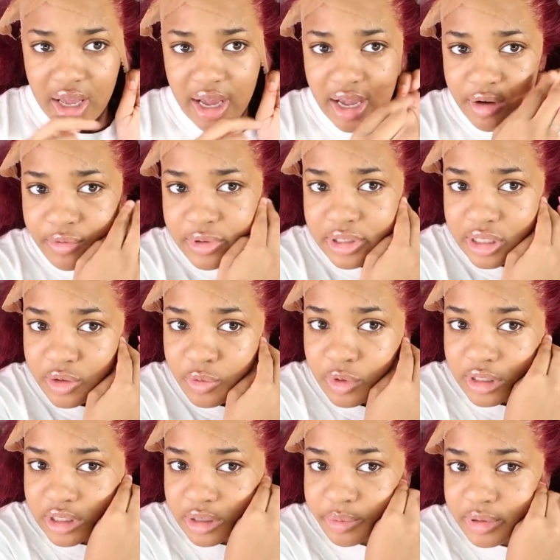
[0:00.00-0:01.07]
I really
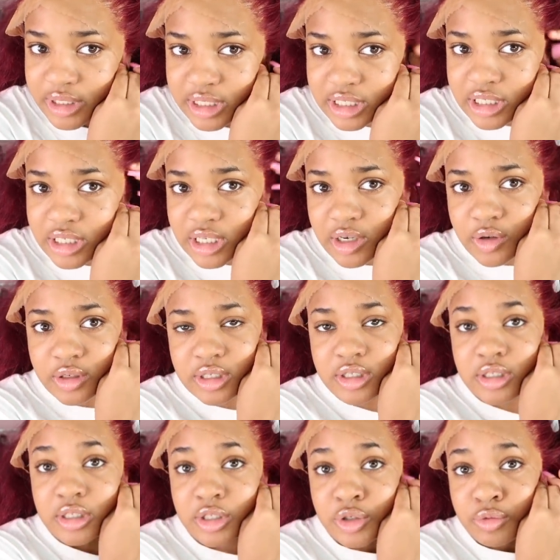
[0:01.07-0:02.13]
want the positioning on
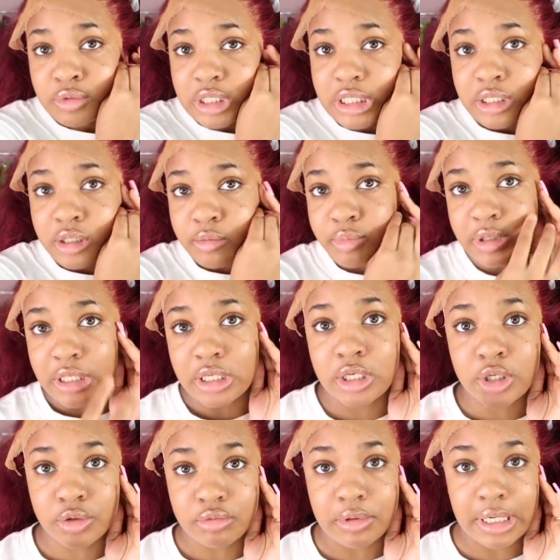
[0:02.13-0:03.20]
this unit to be
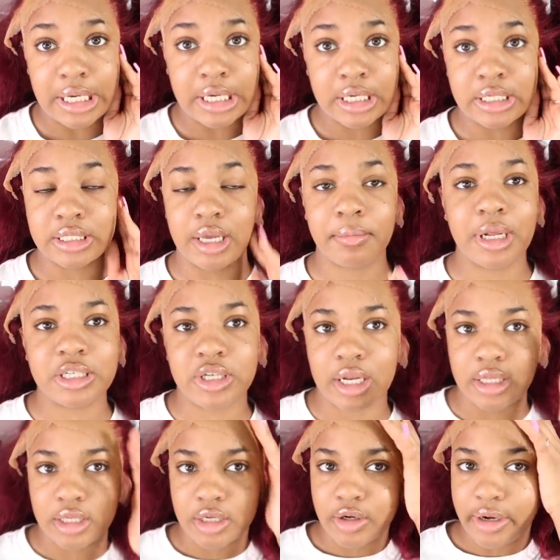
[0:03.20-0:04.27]
correct because I'm not trying
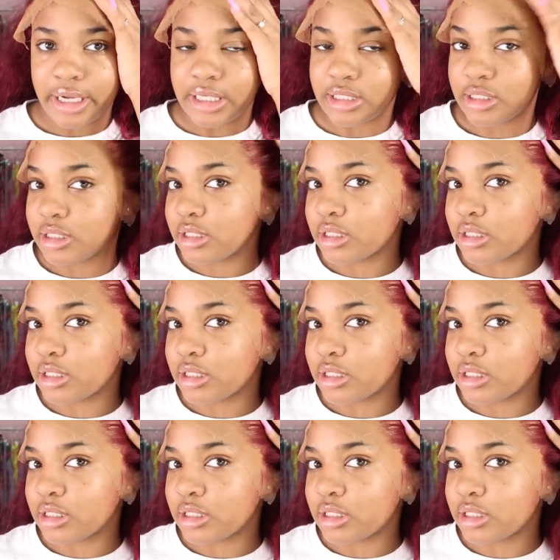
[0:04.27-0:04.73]
to look crazy.